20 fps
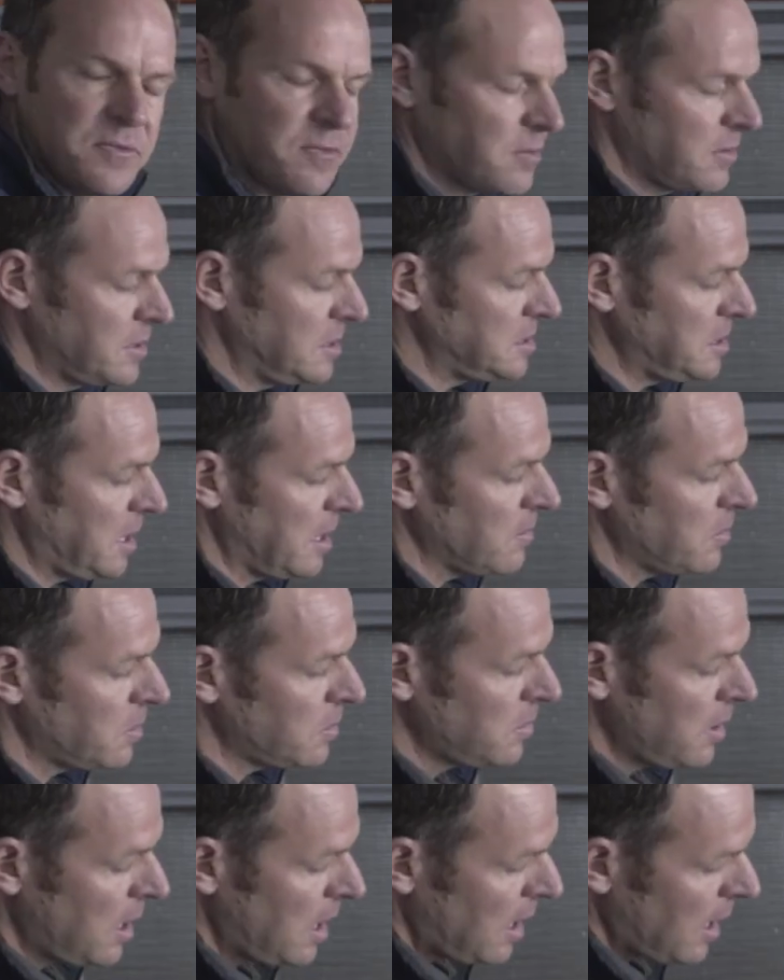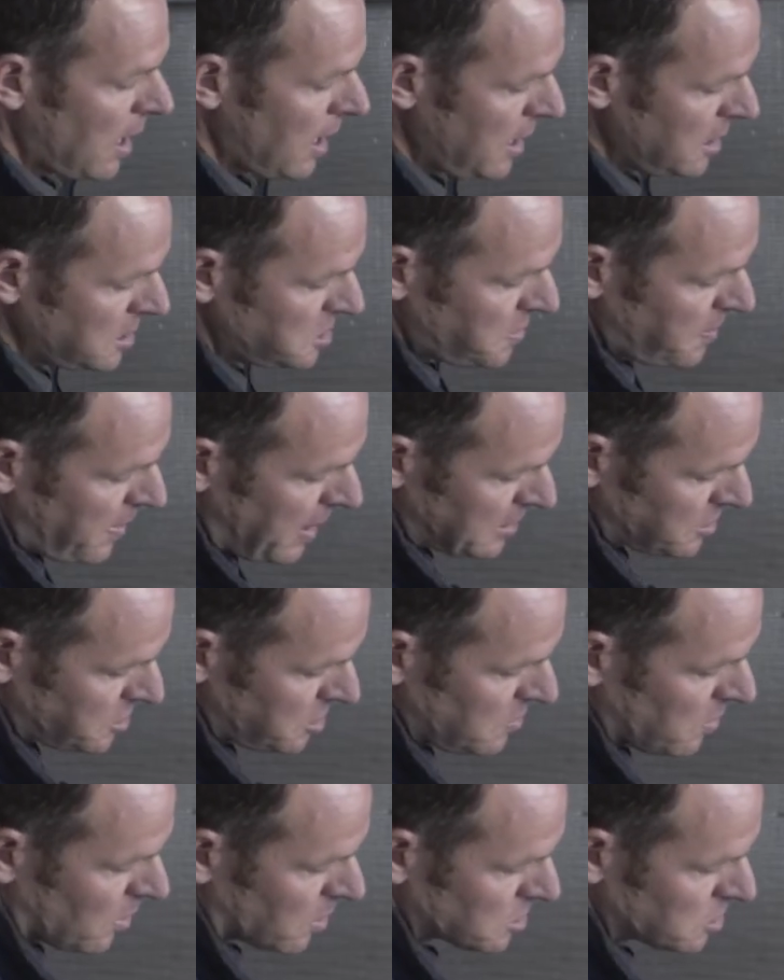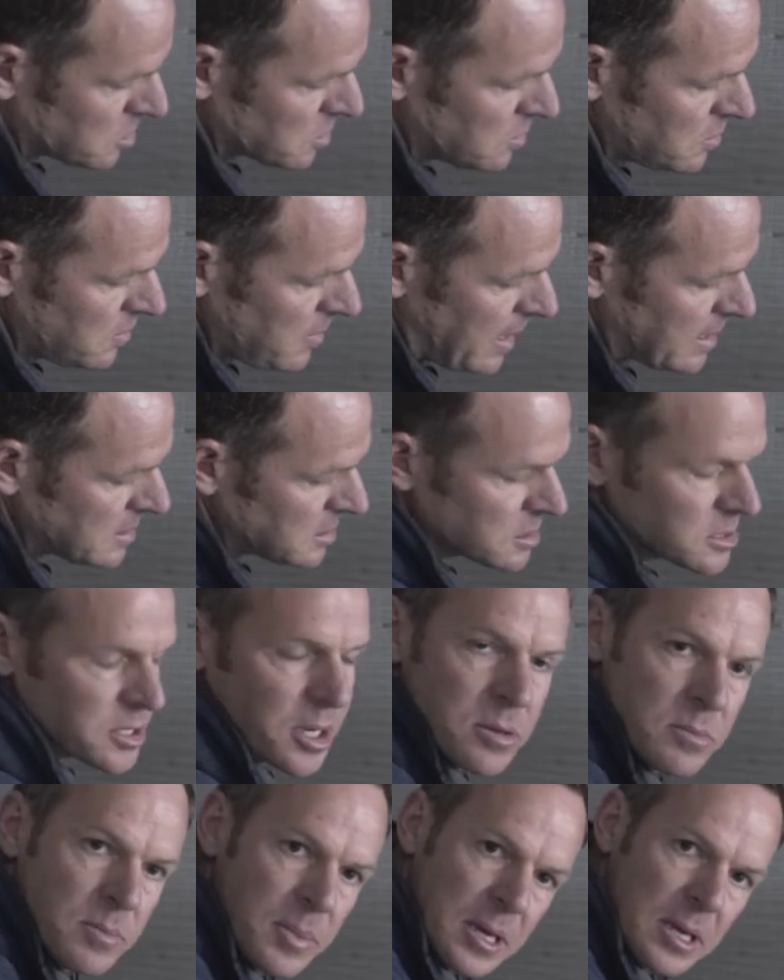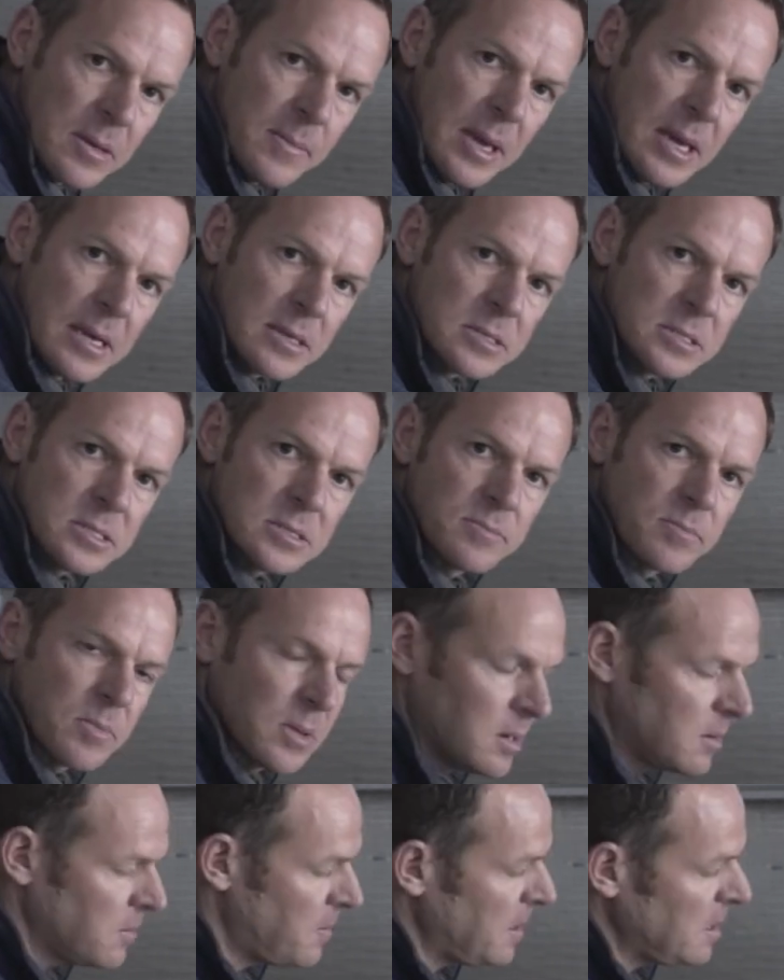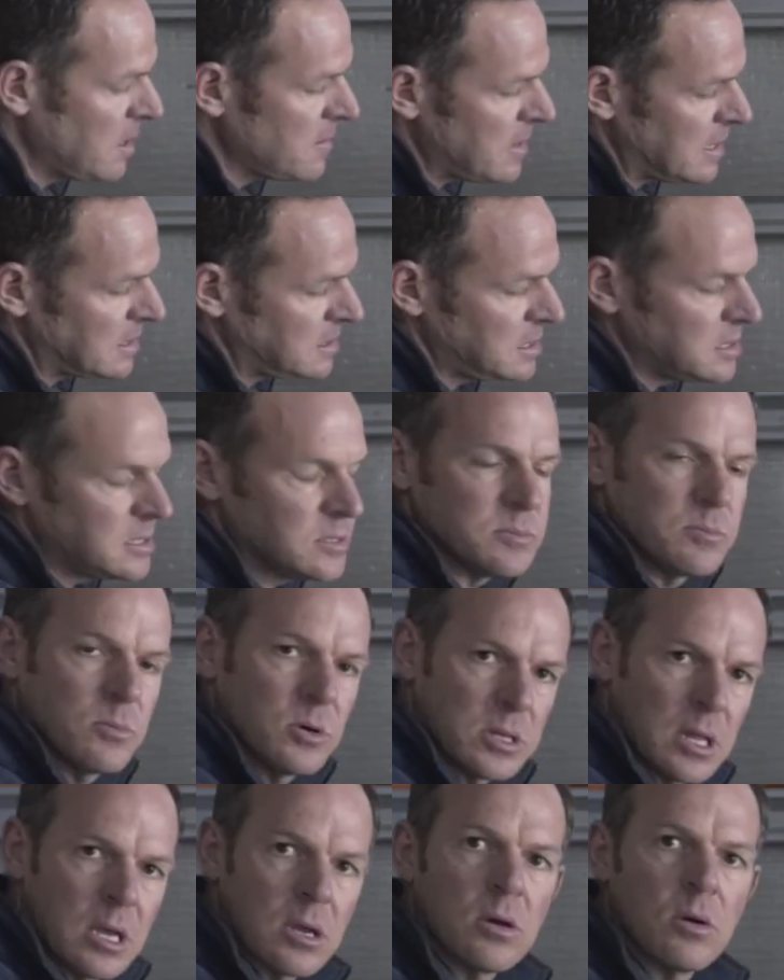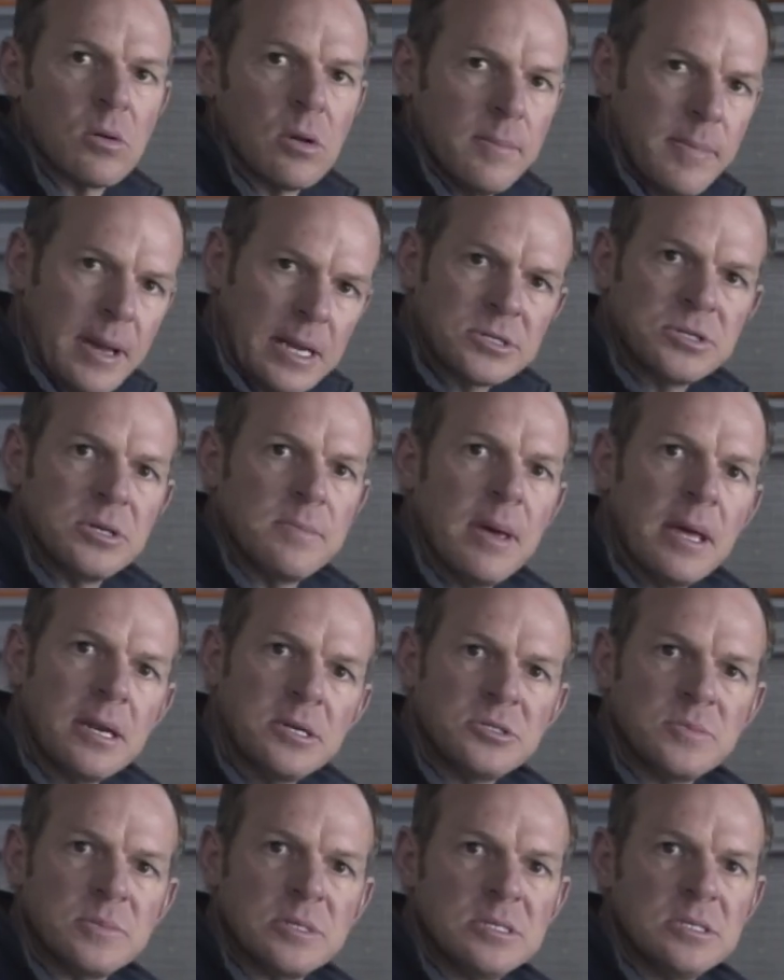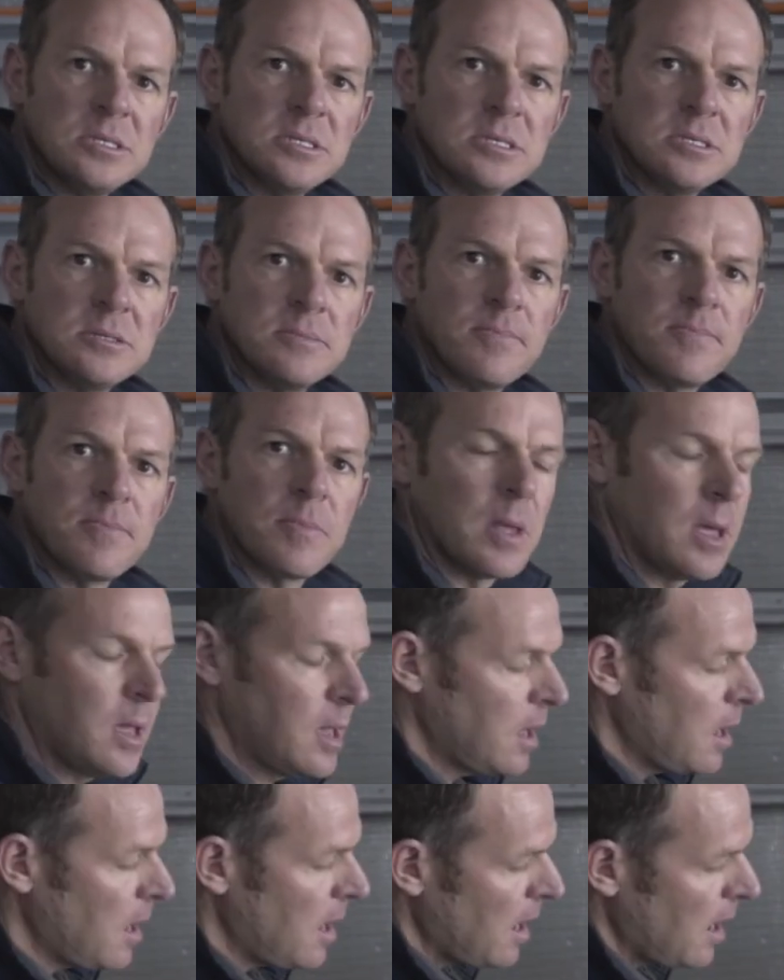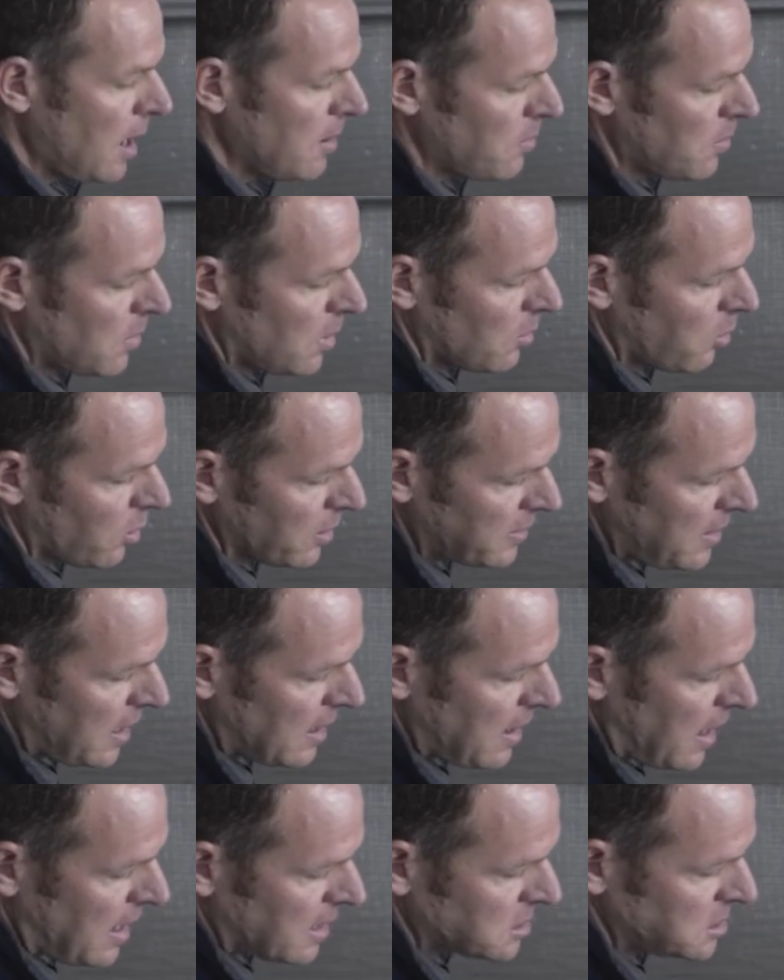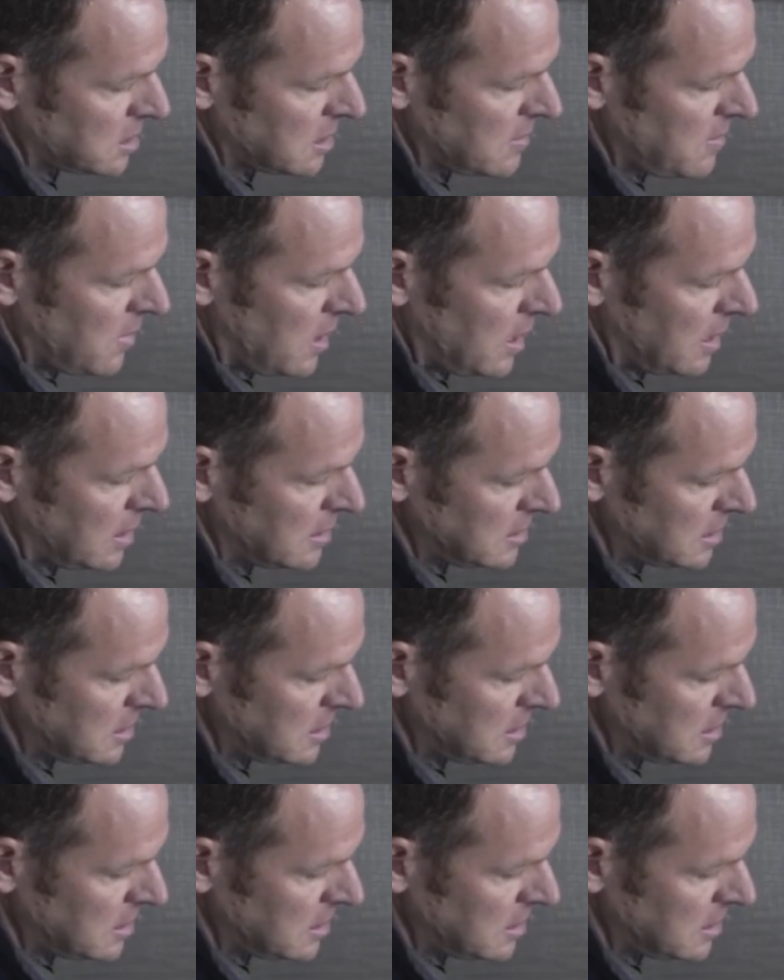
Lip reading: for example, each battery module has its own BMS, and a BMS is what they call a battery management system. And what that actually means